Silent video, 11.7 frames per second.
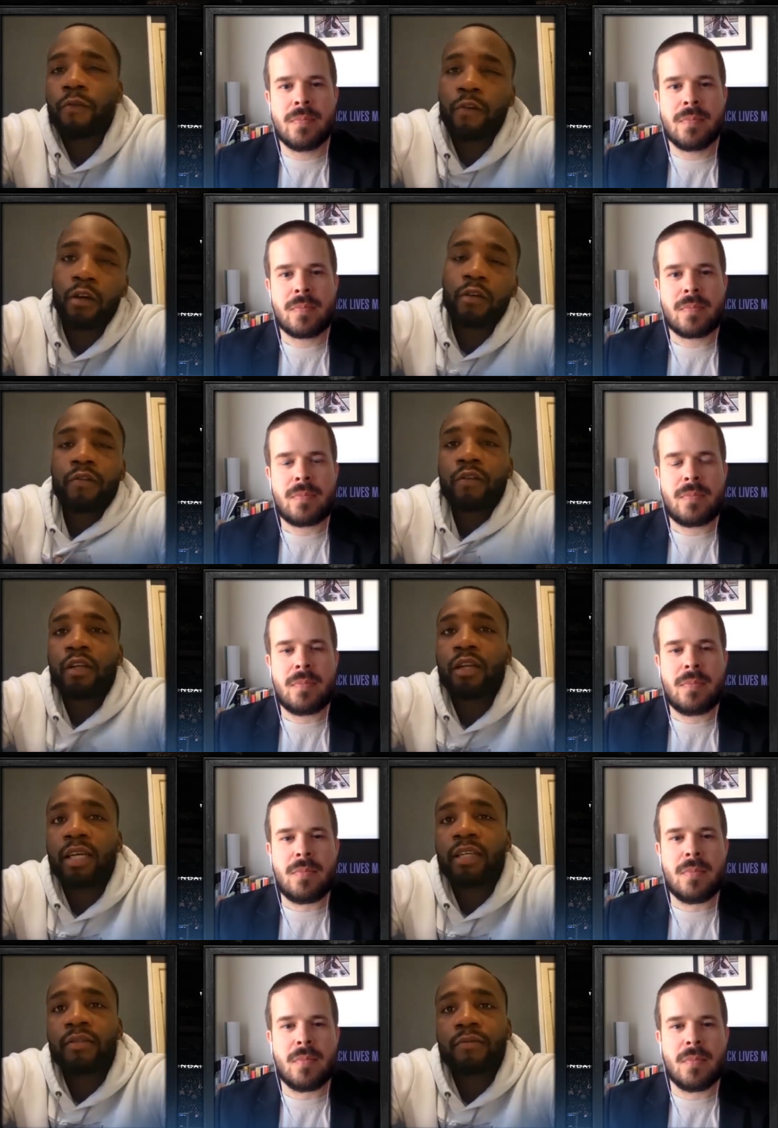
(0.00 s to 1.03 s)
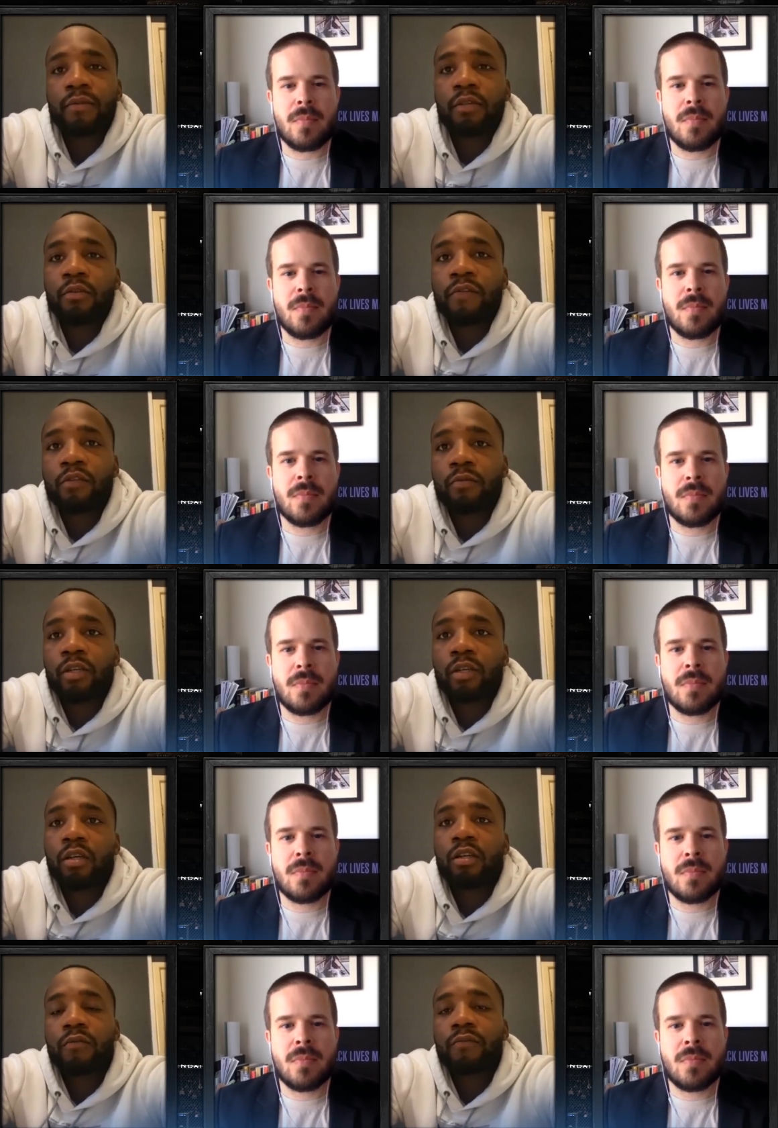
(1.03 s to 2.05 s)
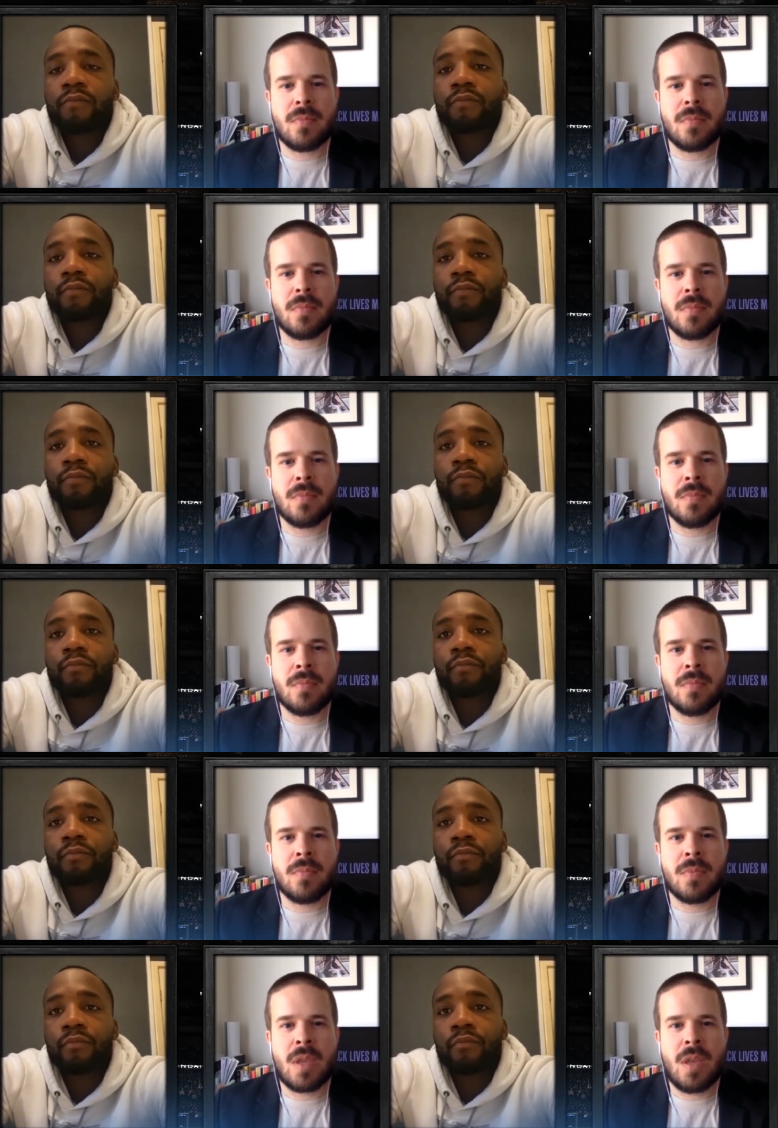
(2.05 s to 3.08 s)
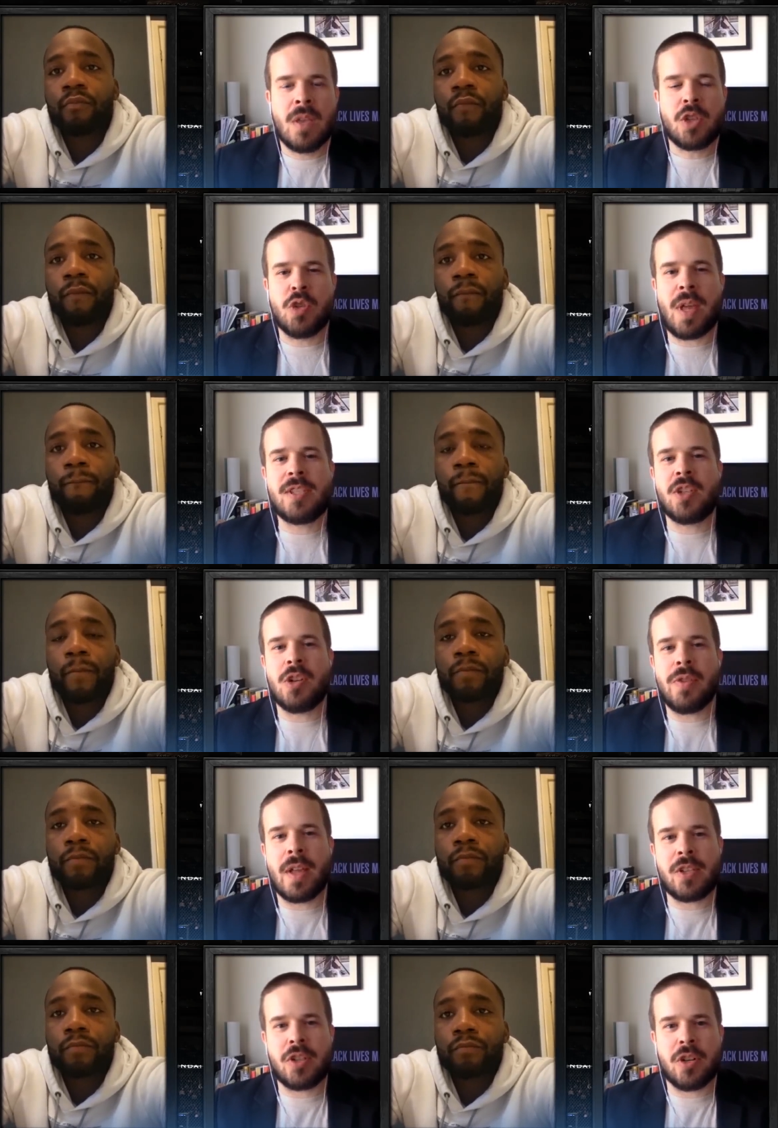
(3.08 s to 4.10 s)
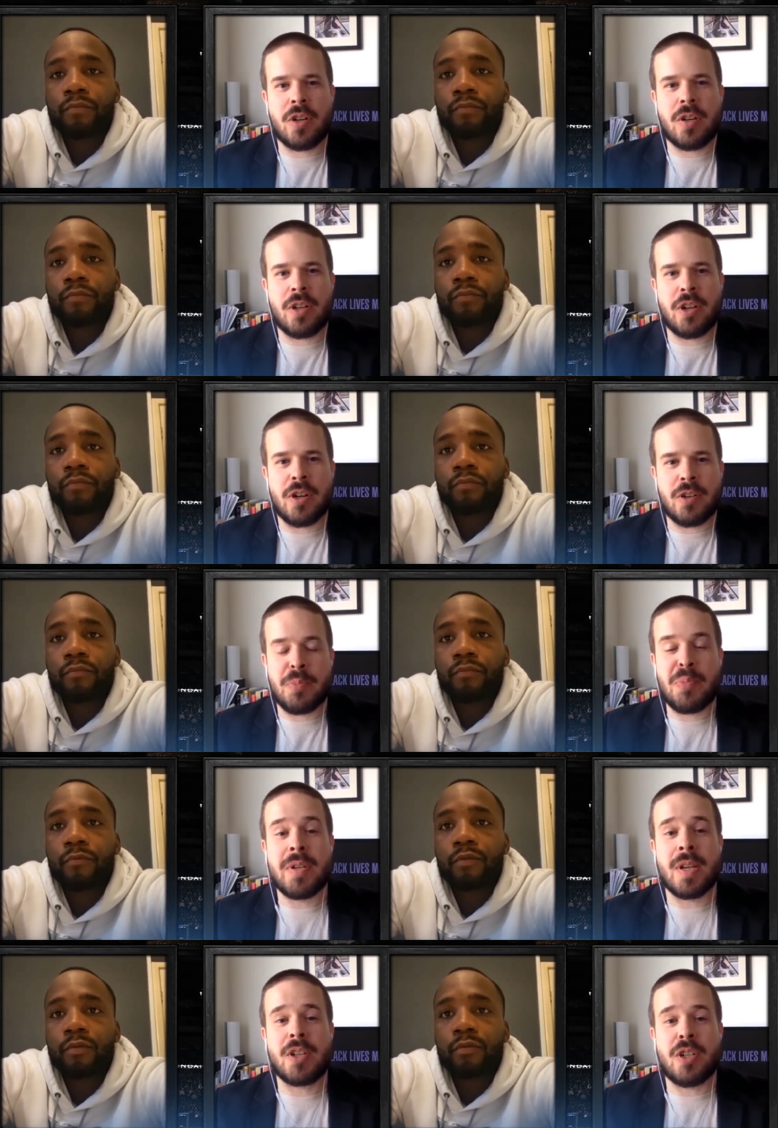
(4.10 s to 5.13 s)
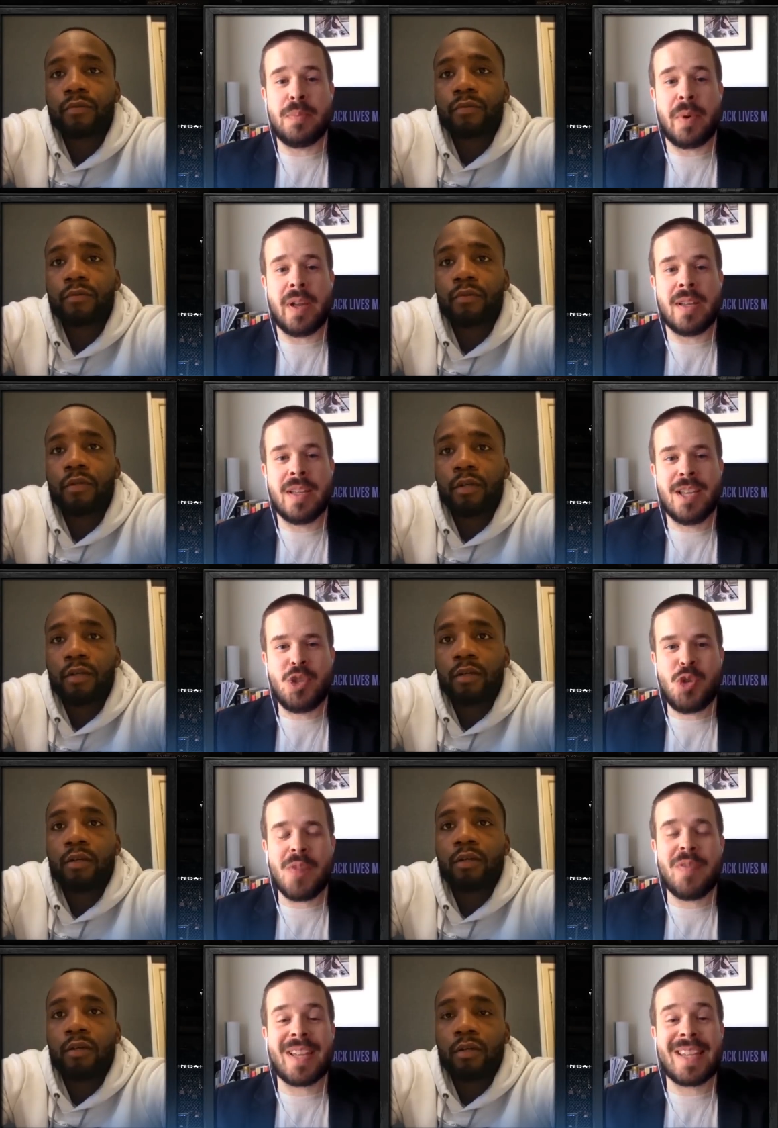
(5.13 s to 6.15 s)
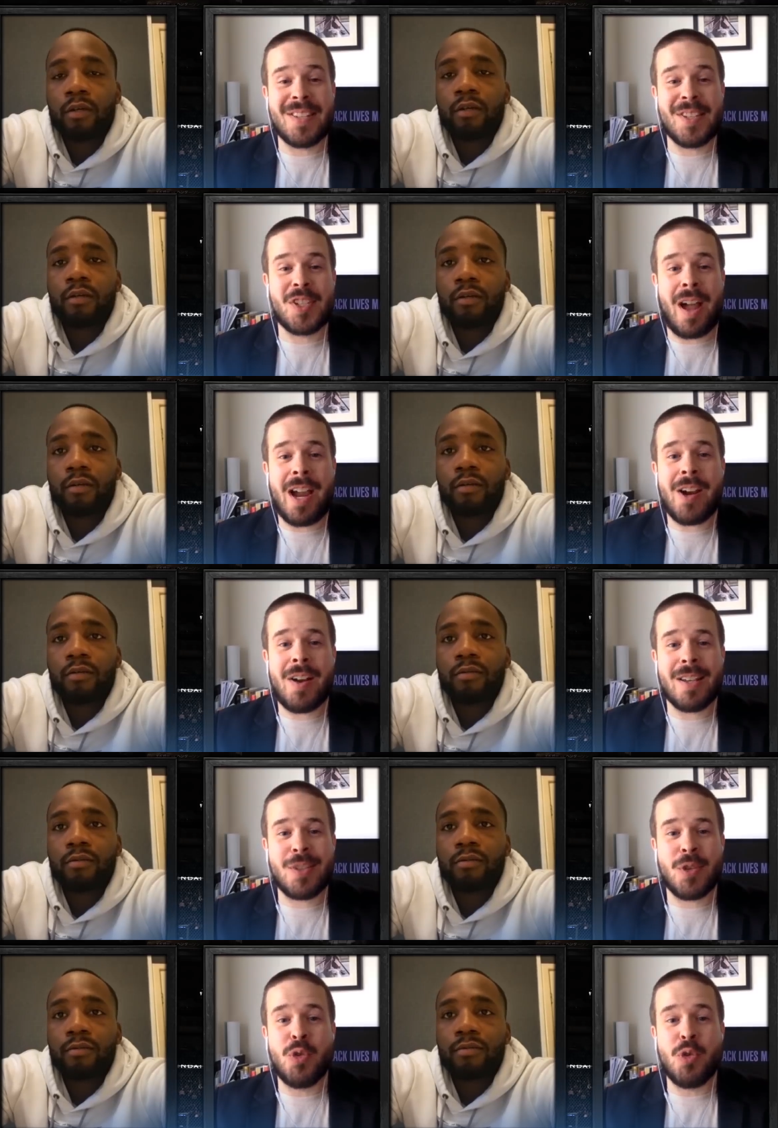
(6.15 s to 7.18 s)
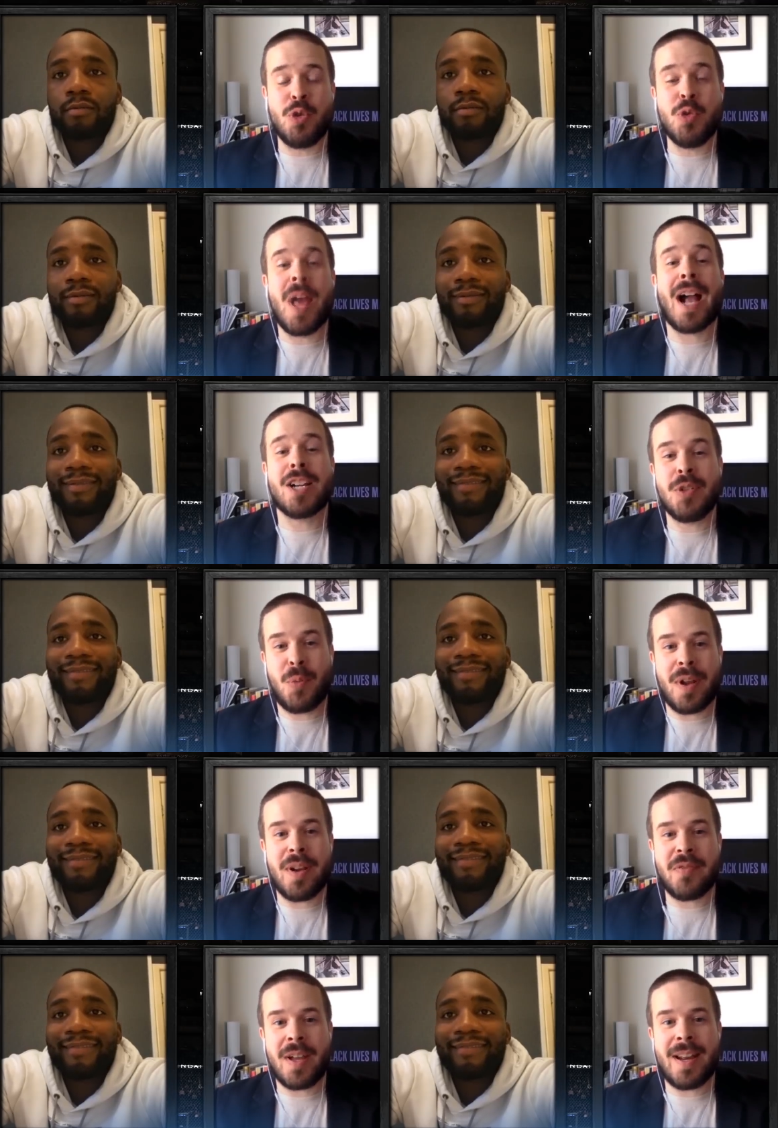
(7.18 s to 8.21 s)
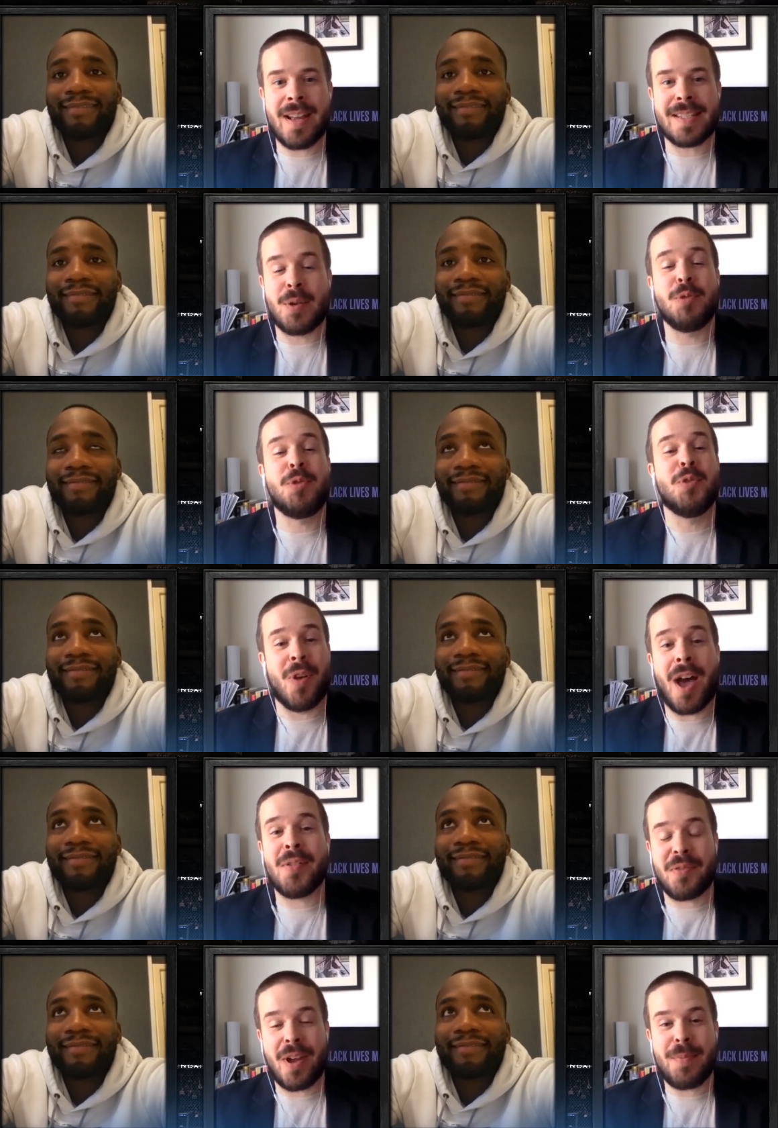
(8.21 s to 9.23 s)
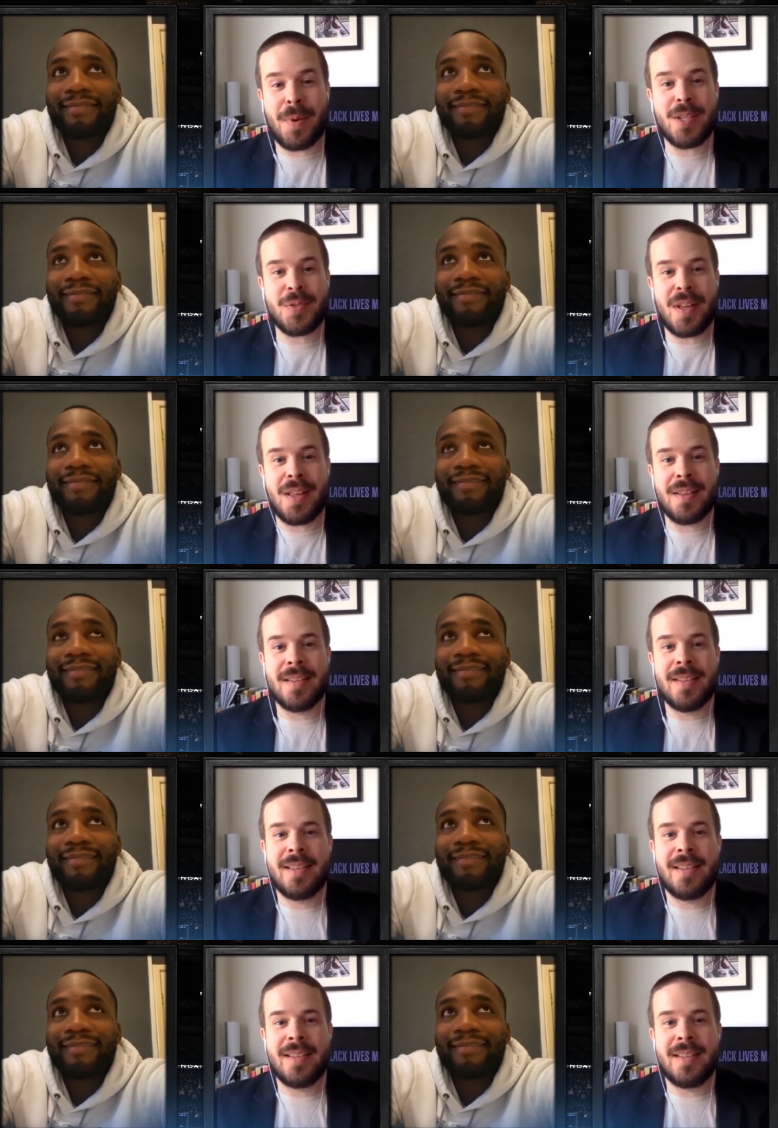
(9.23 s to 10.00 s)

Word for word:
Speaker 1: or five, like late. I don't think of it early. So that's your that's your your your prediction. But do you have like a desire as to who you'd actually want to fight next? Like, would you rather fight Masvidal?